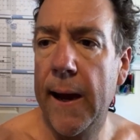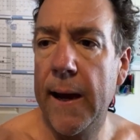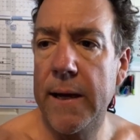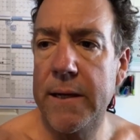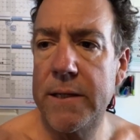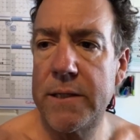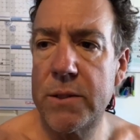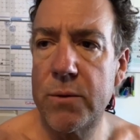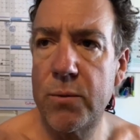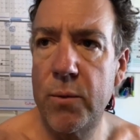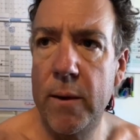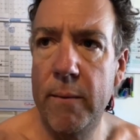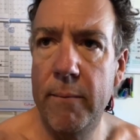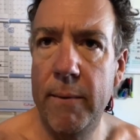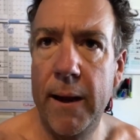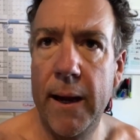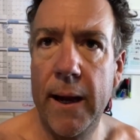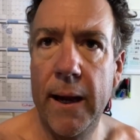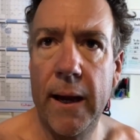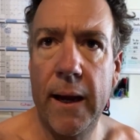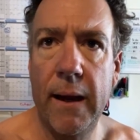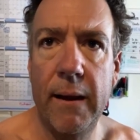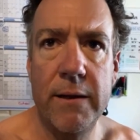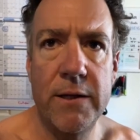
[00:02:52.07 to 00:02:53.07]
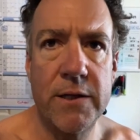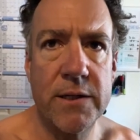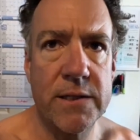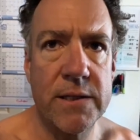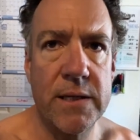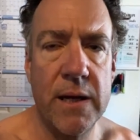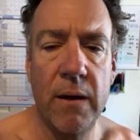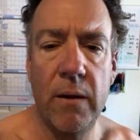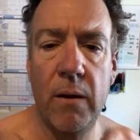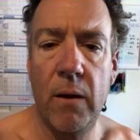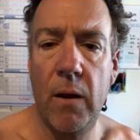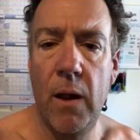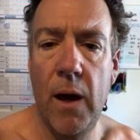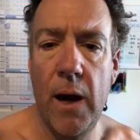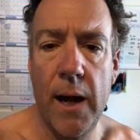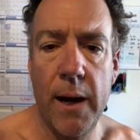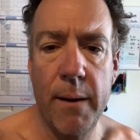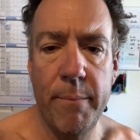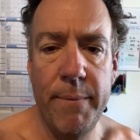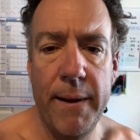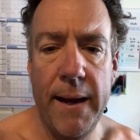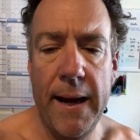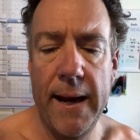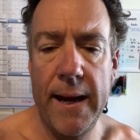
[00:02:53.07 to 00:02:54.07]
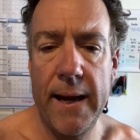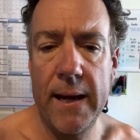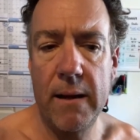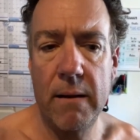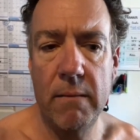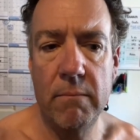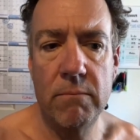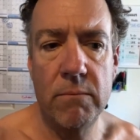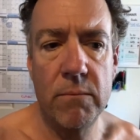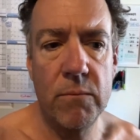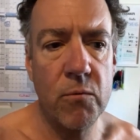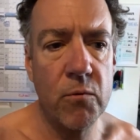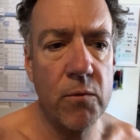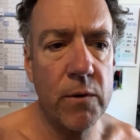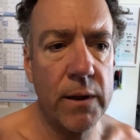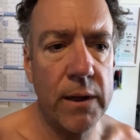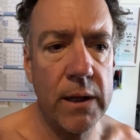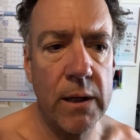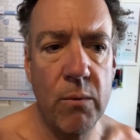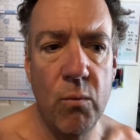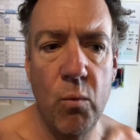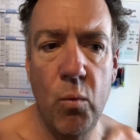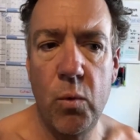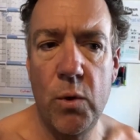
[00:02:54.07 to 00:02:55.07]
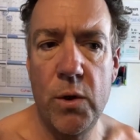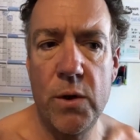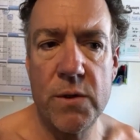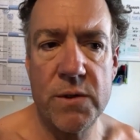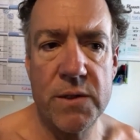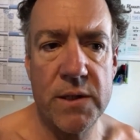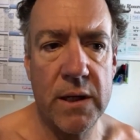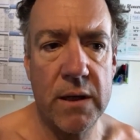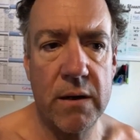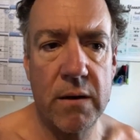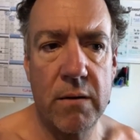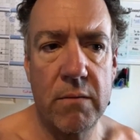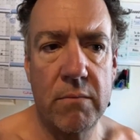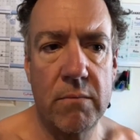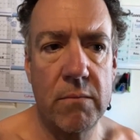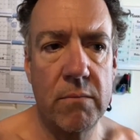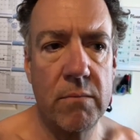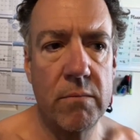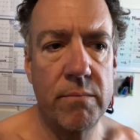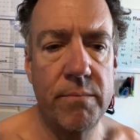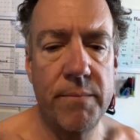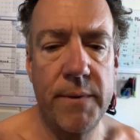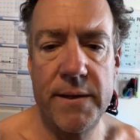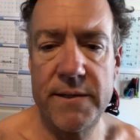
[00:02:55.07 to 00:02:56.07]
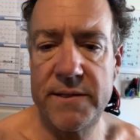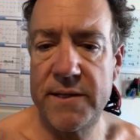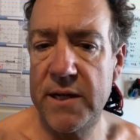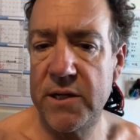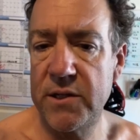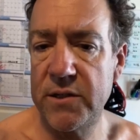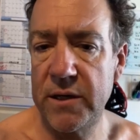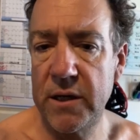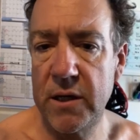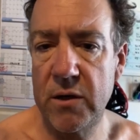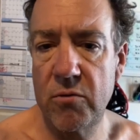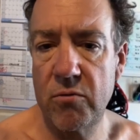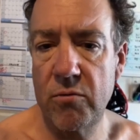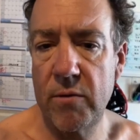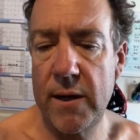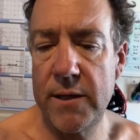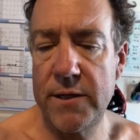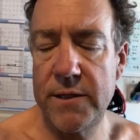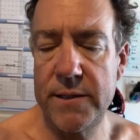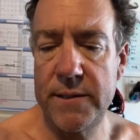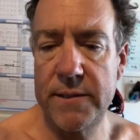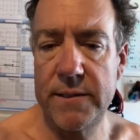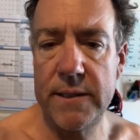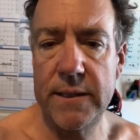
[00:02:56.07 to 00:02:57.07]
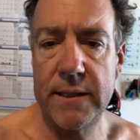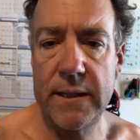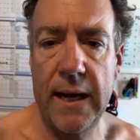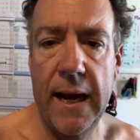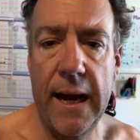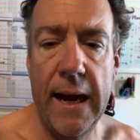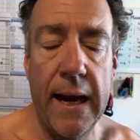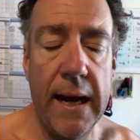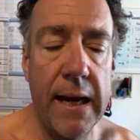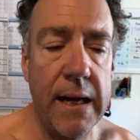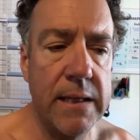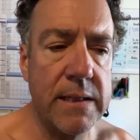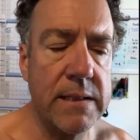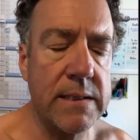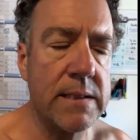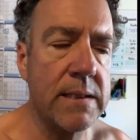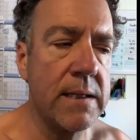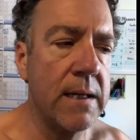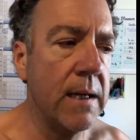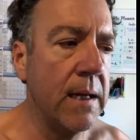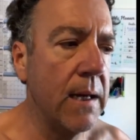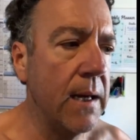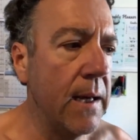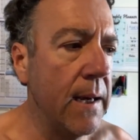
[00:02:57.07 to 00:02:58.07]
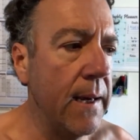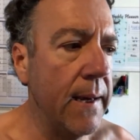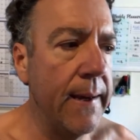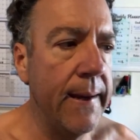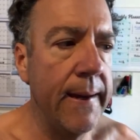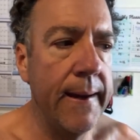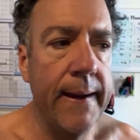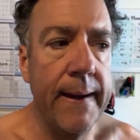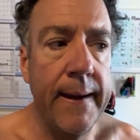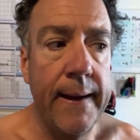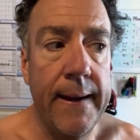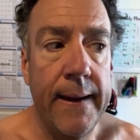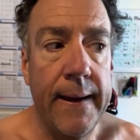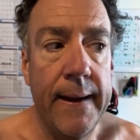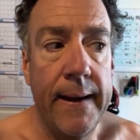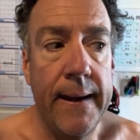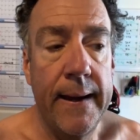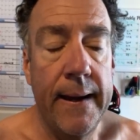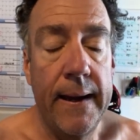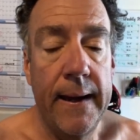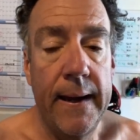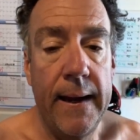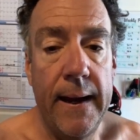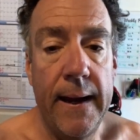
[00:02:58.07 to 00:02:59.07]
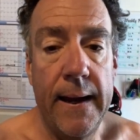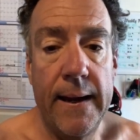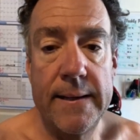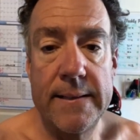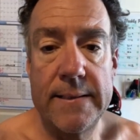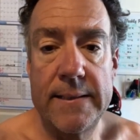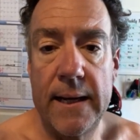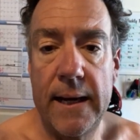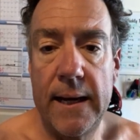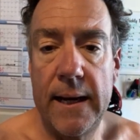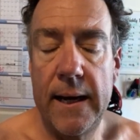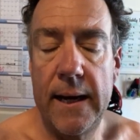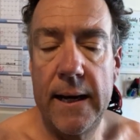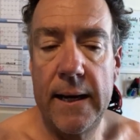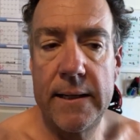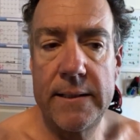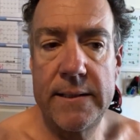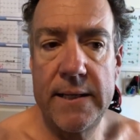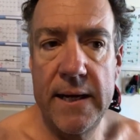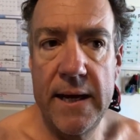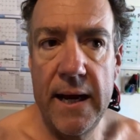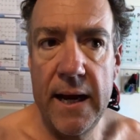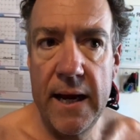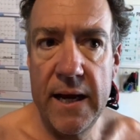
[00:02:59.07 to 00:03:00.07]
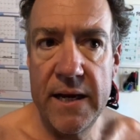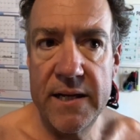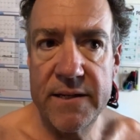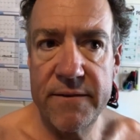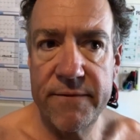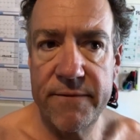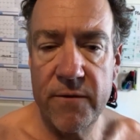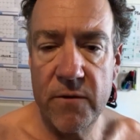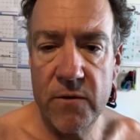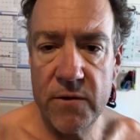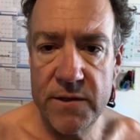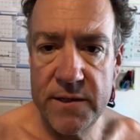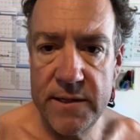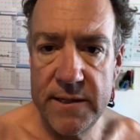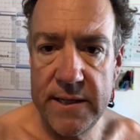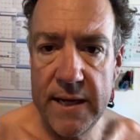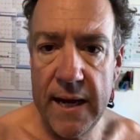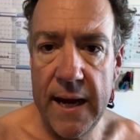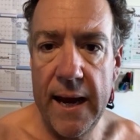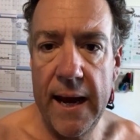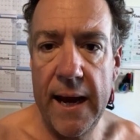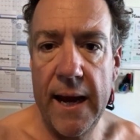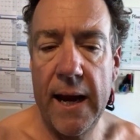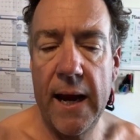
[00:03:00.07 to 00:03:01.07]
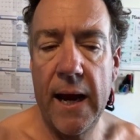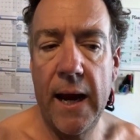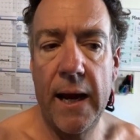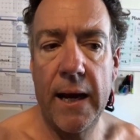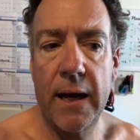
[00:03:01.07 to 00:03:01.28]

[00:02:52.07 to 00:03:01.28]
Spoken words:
swimming, just in a lot of pain, really using essentially crutches and canes. And today is the first day I